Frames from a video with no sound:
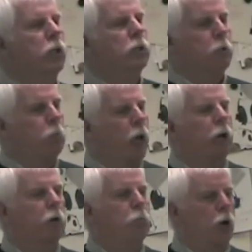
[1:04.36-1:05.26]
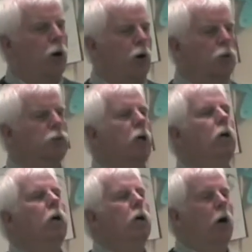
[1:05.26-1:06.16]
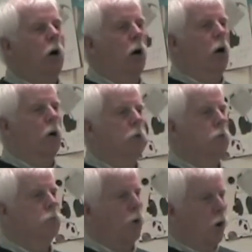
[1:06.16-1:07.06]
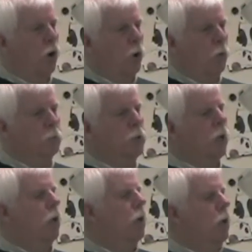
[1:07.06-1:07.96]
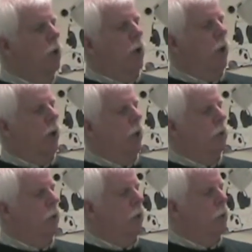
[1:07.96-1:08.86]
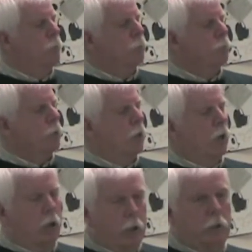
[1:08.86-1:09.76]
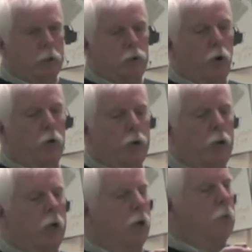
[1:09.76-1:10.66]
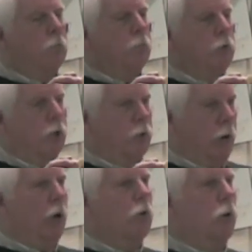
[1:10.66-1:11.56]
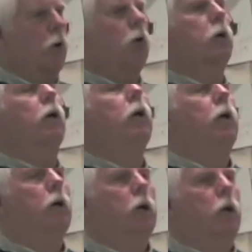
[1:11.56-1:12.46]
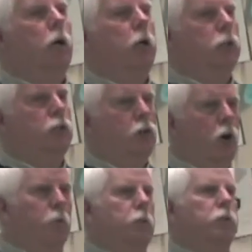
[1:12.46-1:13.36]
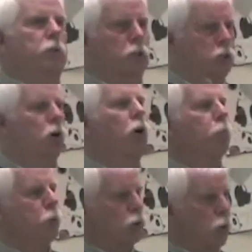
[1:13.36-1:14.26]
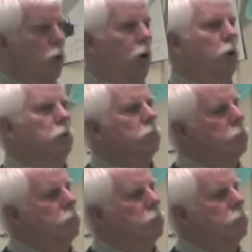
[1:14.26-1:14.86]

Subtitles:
these abandoned burrows for homes. And so the groundhog, his job is to stir up the soil. And